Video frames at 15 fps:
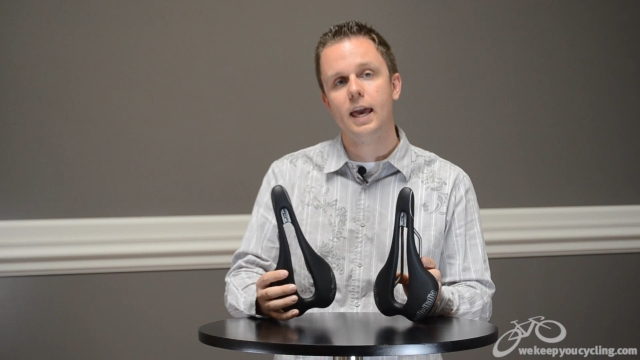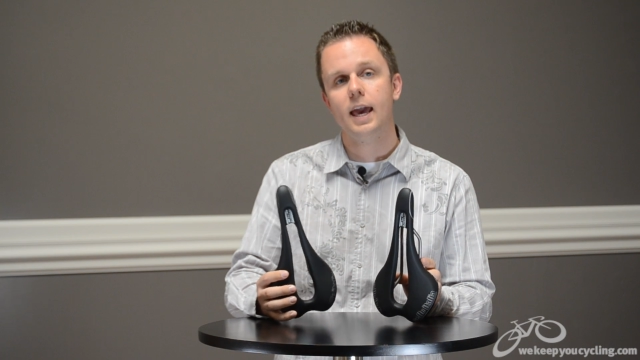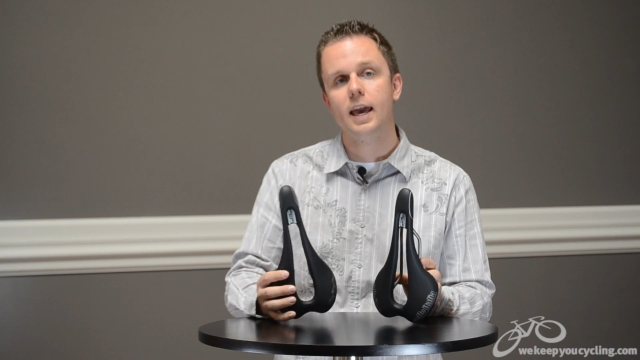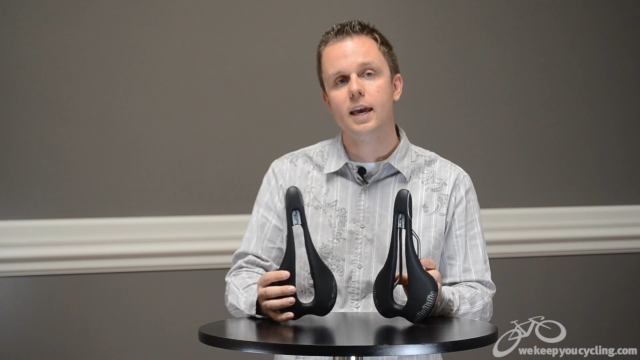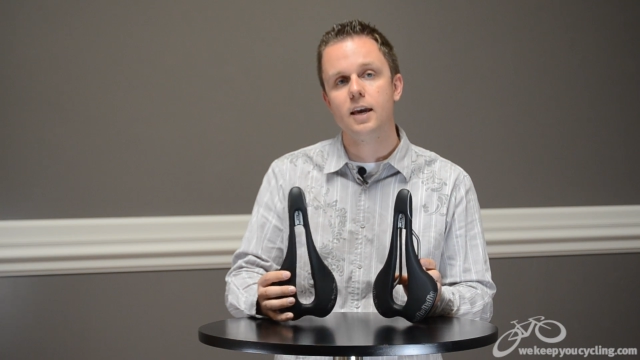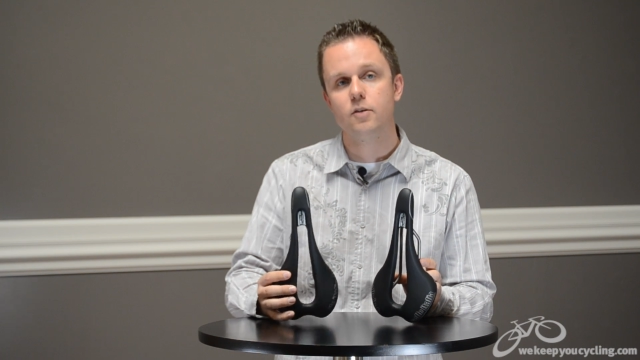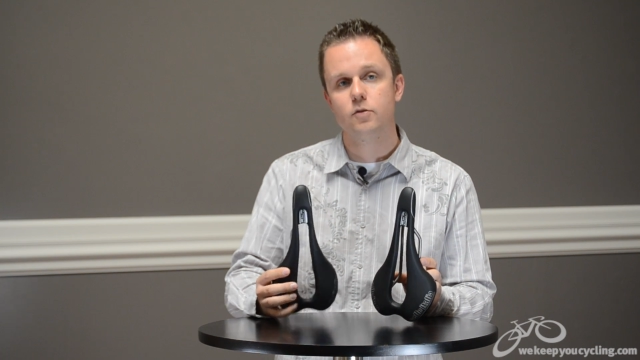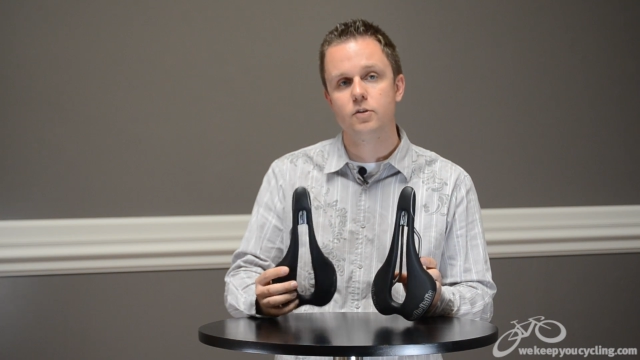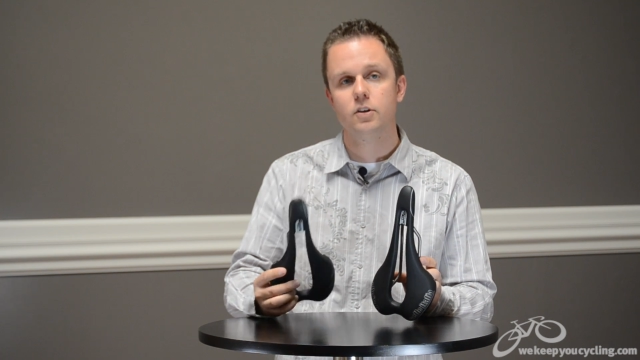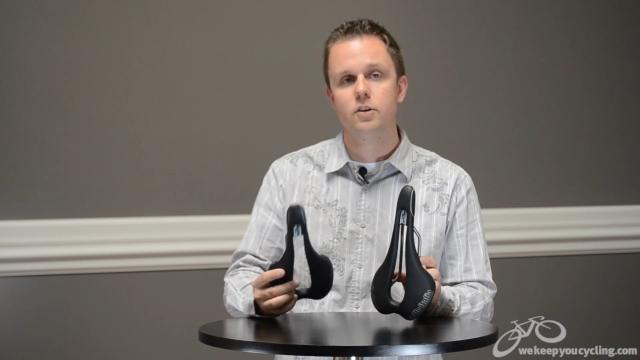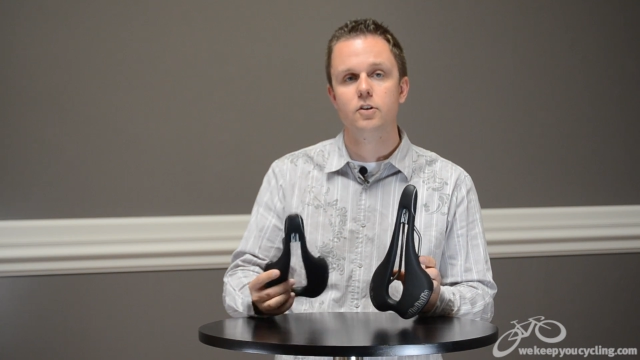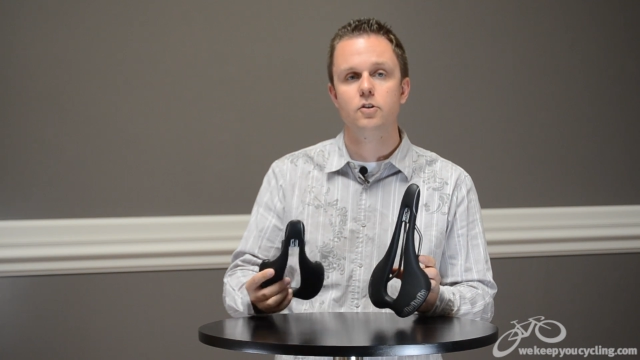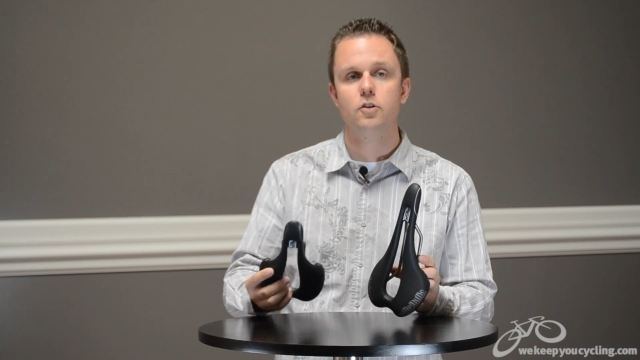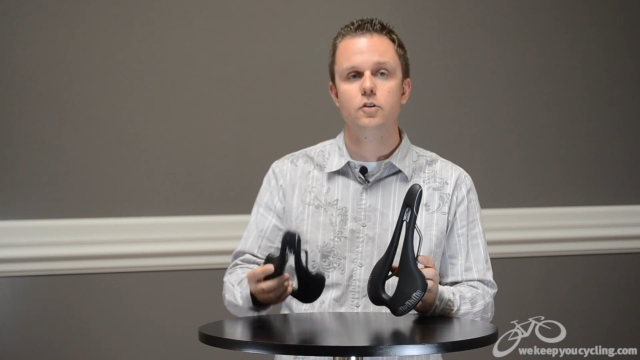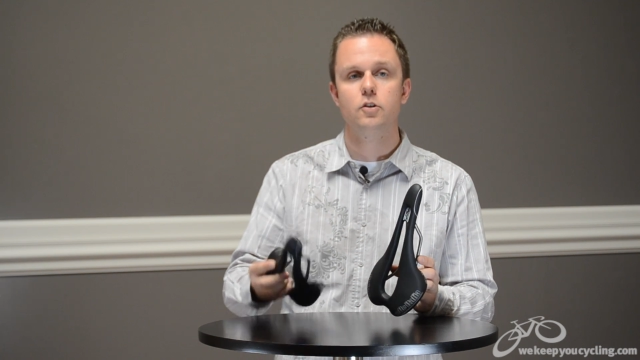caved
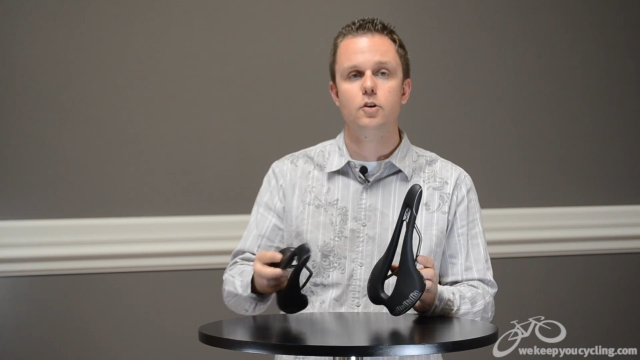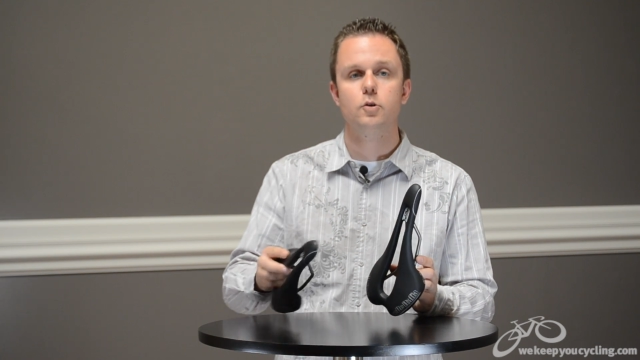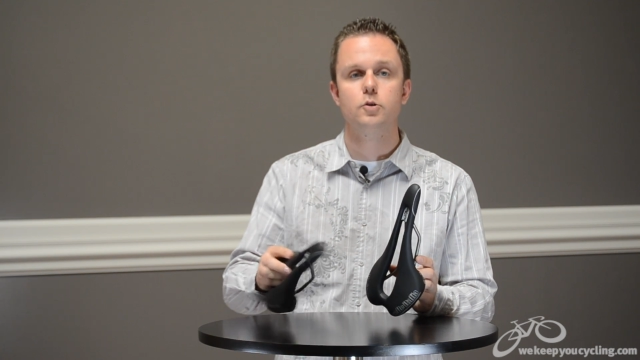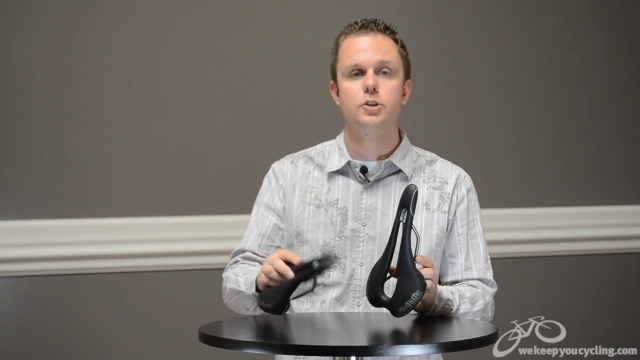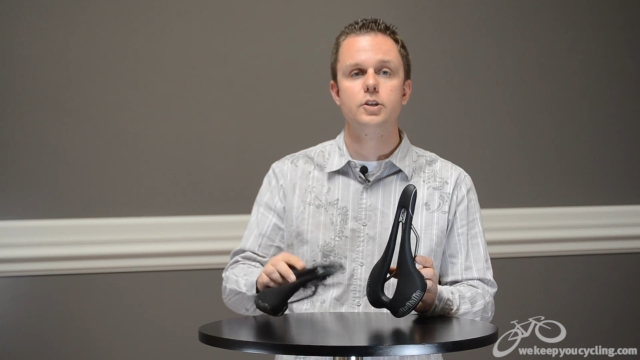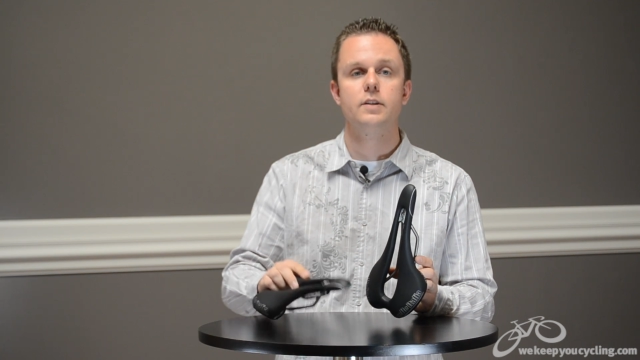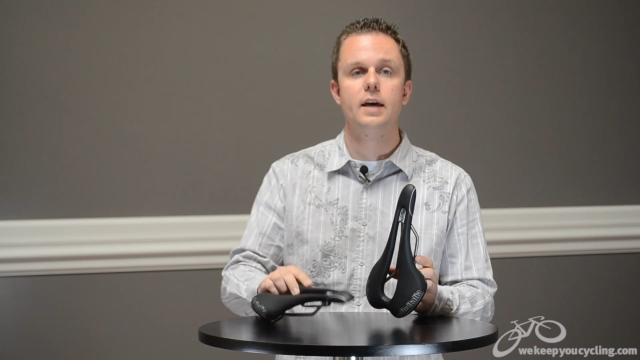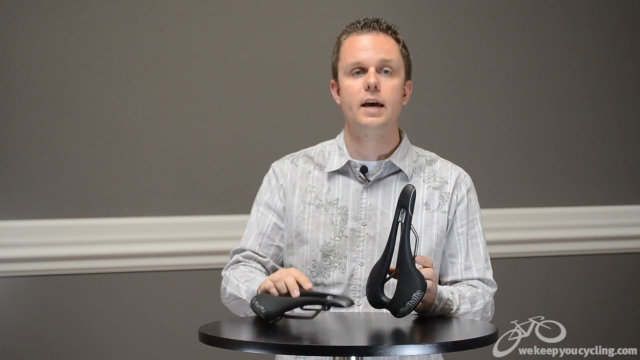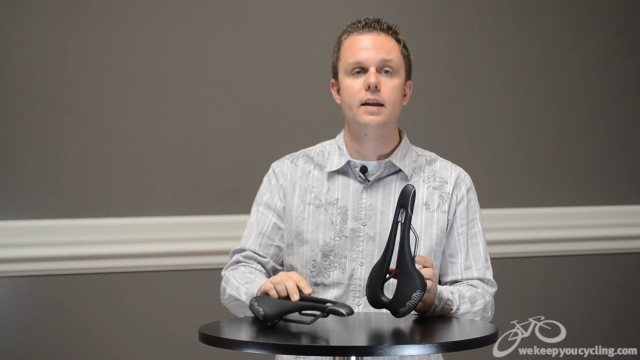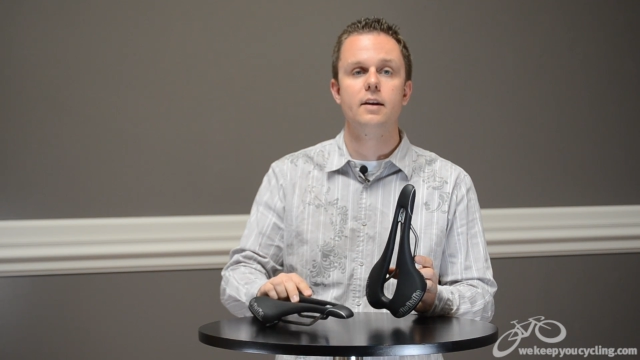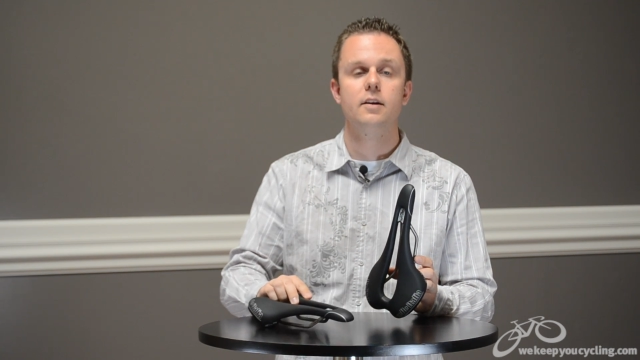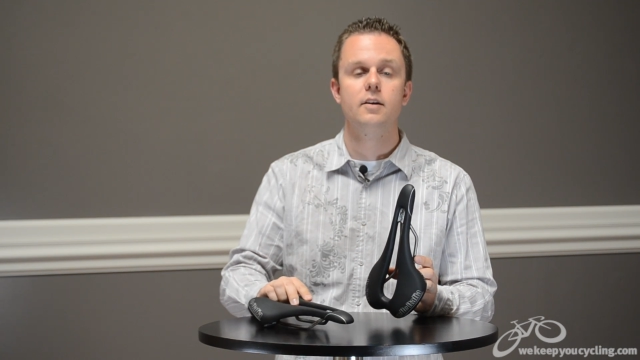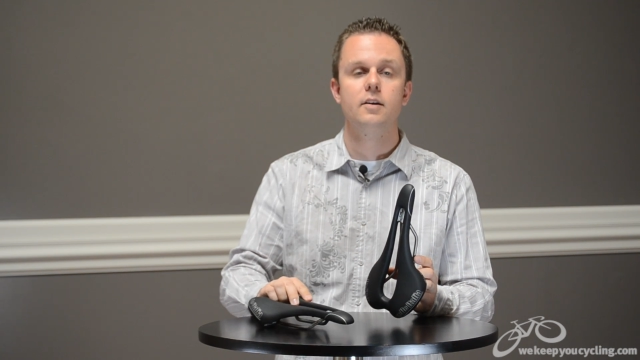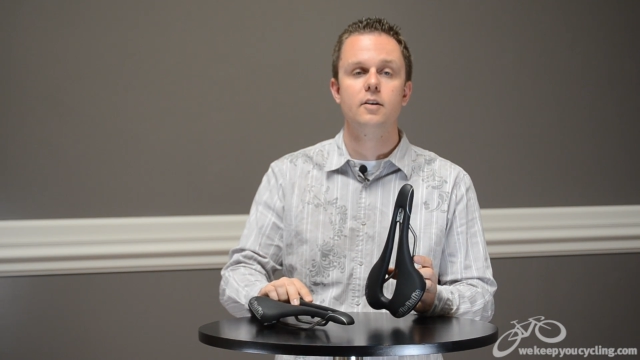to the notion that